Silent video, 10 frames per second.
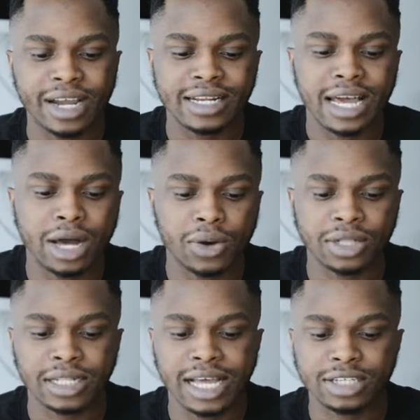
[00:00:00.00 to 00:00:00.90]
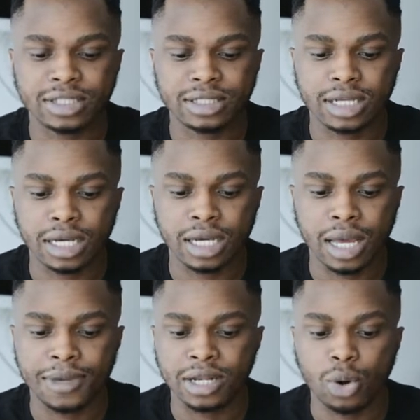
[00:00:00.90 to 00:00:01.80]
right now, in the last
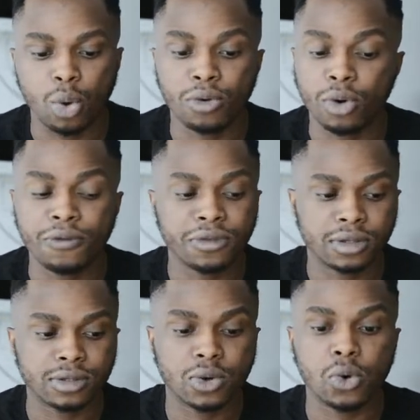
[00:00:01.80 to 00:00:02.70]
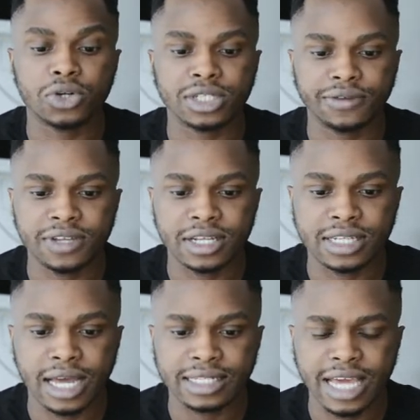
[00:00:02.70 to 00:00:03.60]
over the course of the
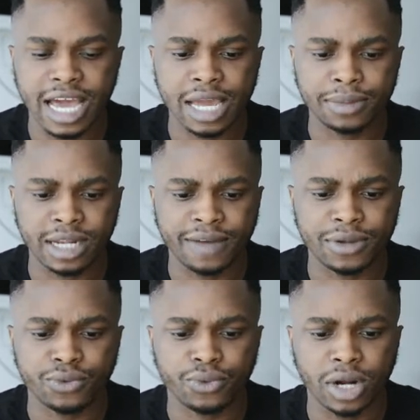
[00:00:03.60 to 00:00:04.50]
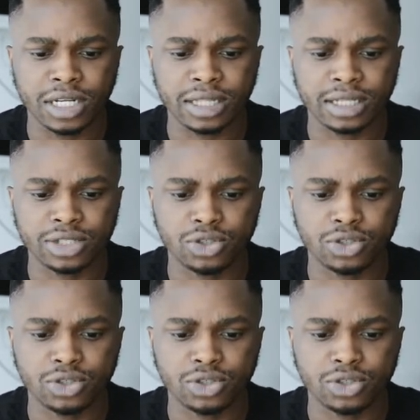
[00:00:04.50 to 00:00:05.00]
entire time that I've been running the